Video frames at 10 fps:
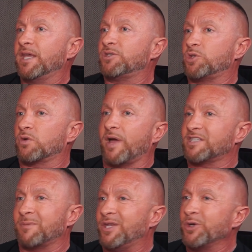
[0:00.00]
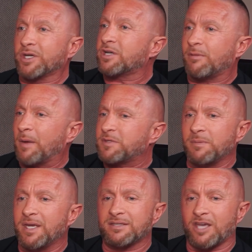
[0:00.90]
is your resume. You can come up
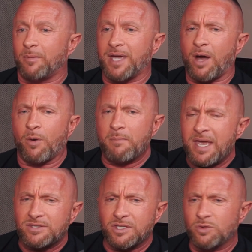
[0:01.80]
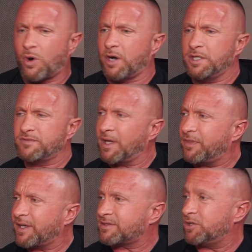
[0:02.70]
to me and tell me how amazing you are and you've
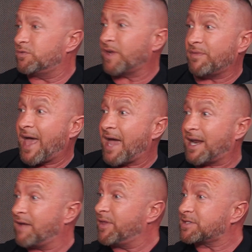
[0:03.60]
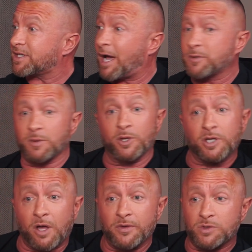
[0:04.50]
done this and you've done that and I have this accomplishment.
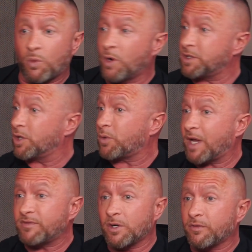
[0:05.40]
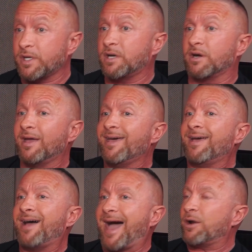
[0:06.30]
Look at all these awards and look what I've done over here.
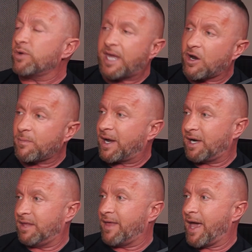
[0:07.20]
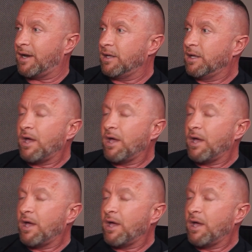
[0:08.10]
I don't care about any of that.